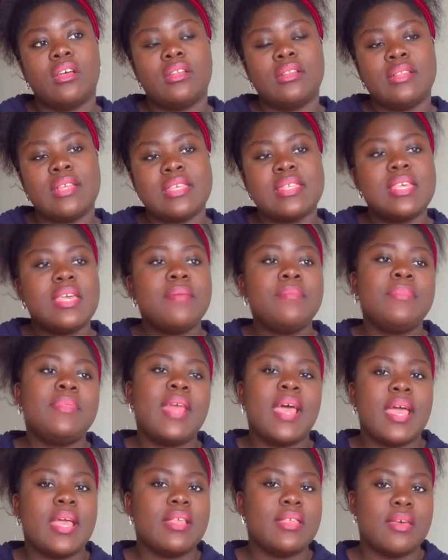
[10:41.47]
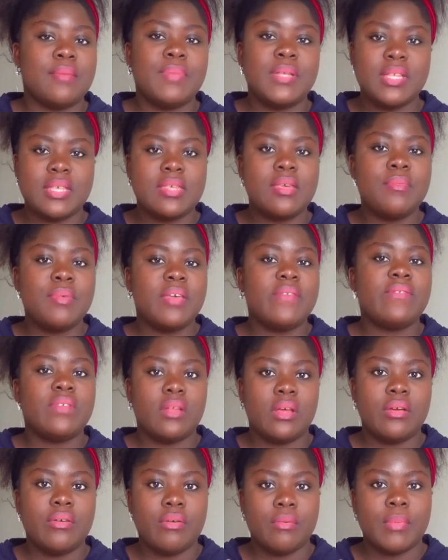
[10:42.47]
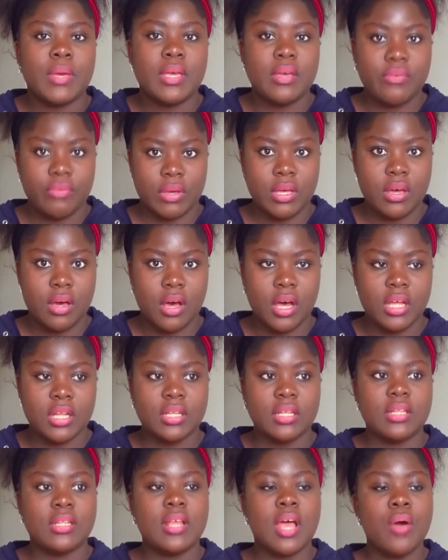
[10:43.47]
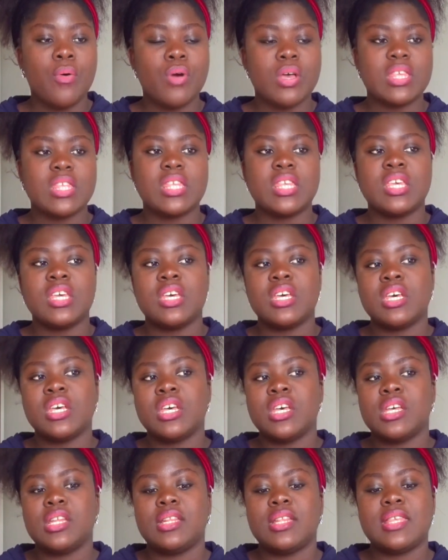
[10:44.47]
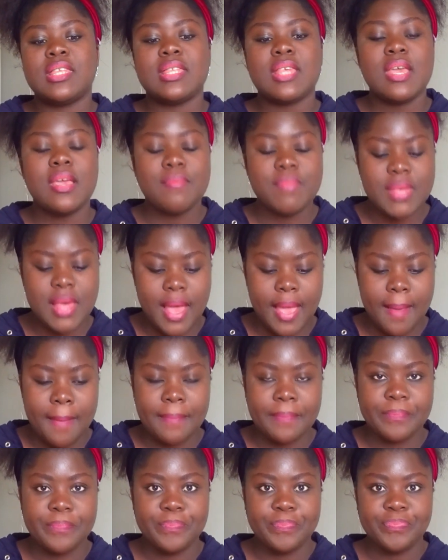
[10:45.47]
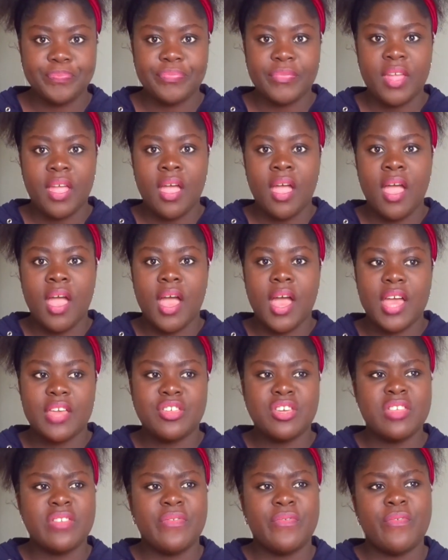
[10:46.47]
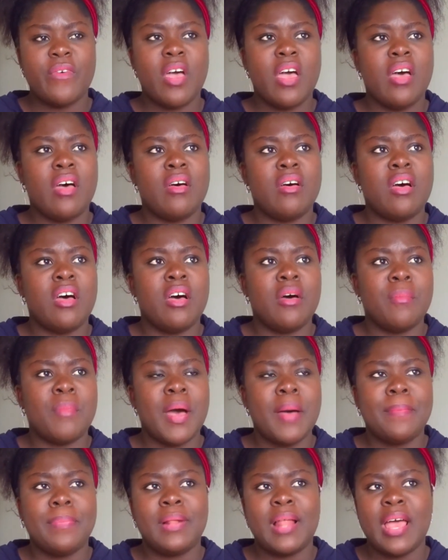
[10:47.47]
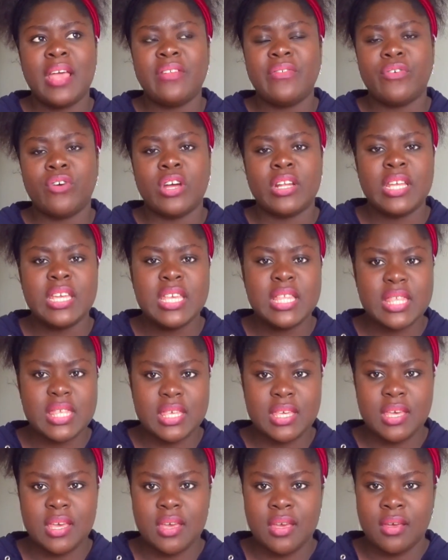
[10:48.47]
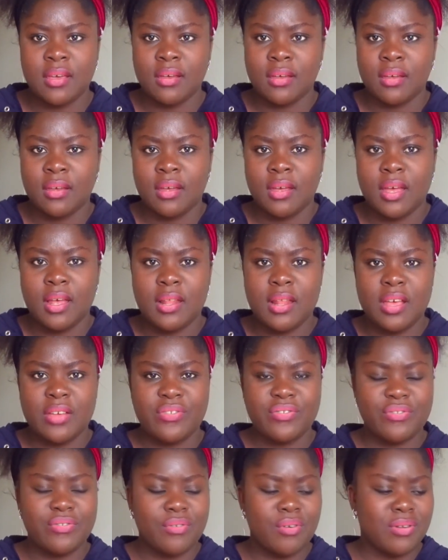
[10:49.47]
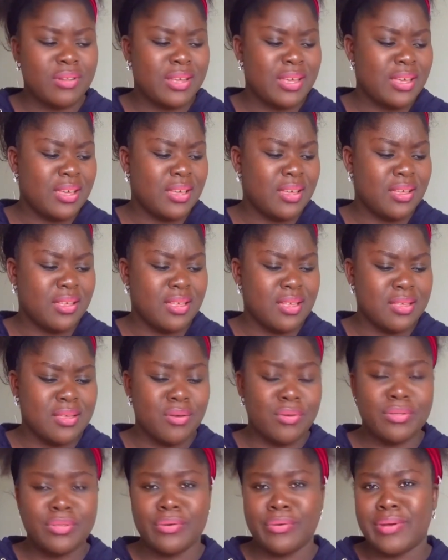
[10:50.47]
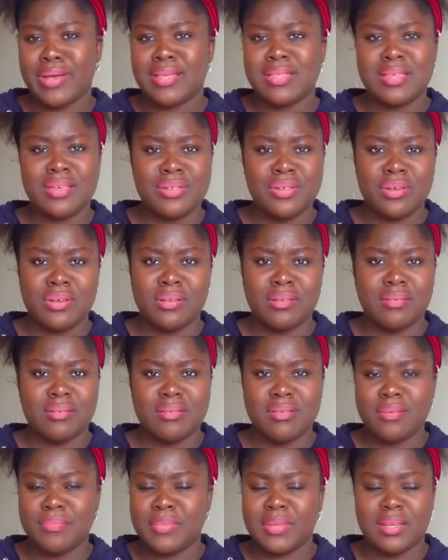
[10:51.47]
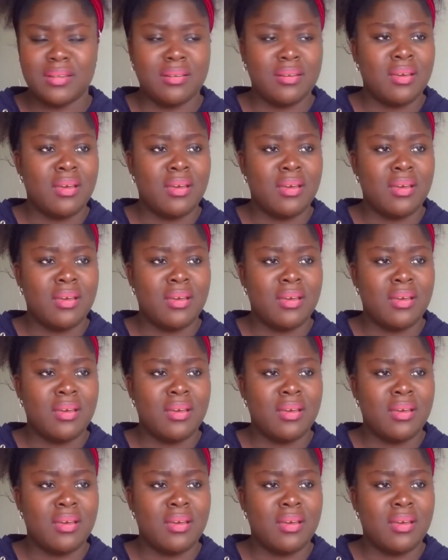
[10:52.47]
the same night, the same evening I got my green card. That was the same time. I just applied for an ETA, electronic authorization or something,